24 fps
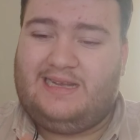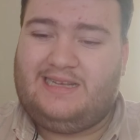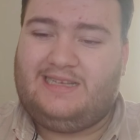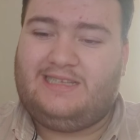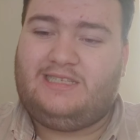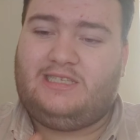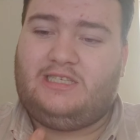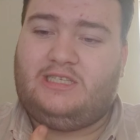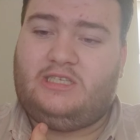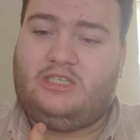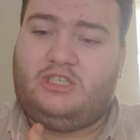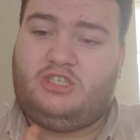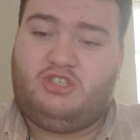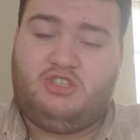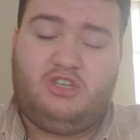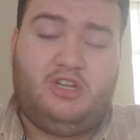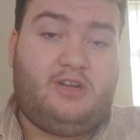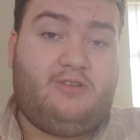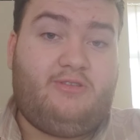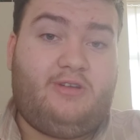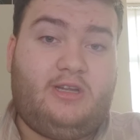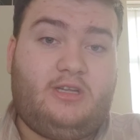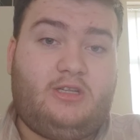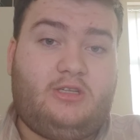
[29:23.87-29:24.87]
as
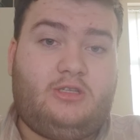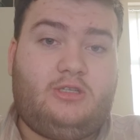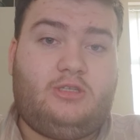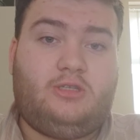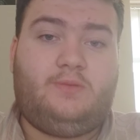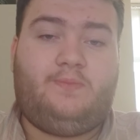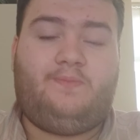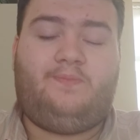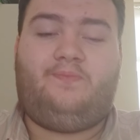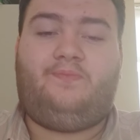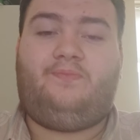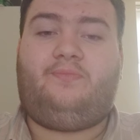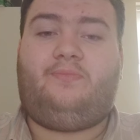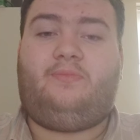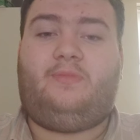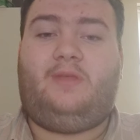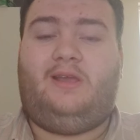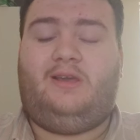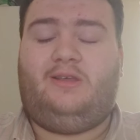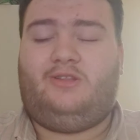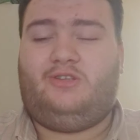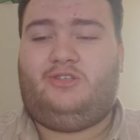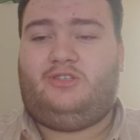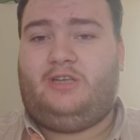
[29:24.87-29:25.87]
cigarettes.
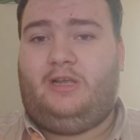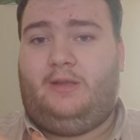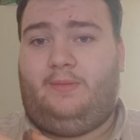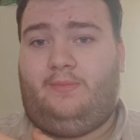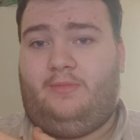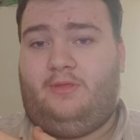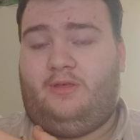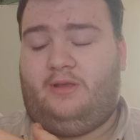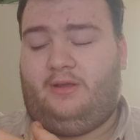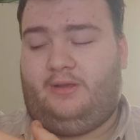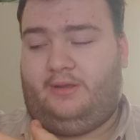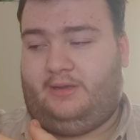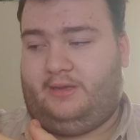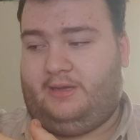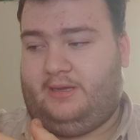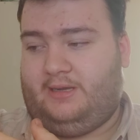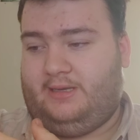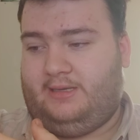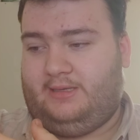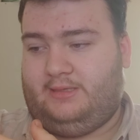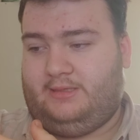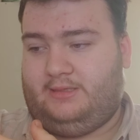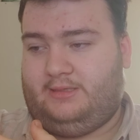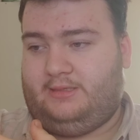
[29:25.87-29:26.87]
They are the same thing
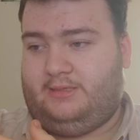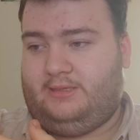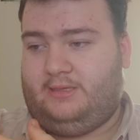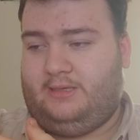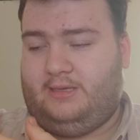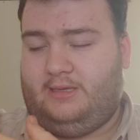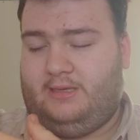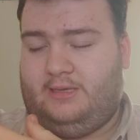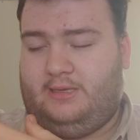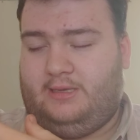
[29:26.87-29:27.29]
as